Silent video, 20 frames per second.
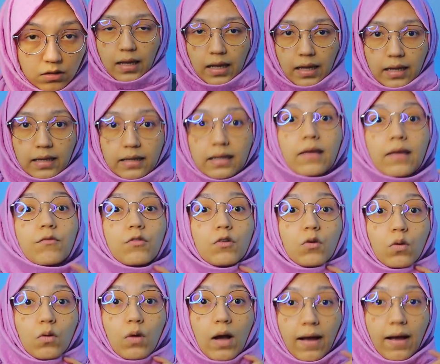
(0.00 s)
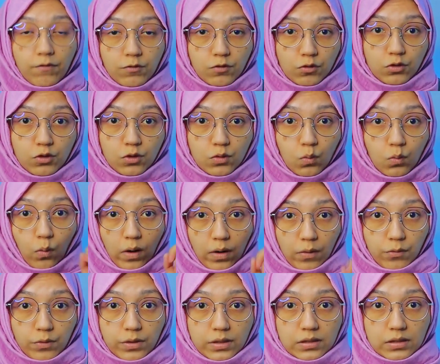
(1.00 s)
And if you have to choose
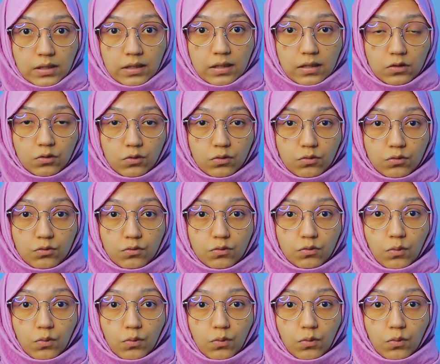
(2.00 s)
one reason you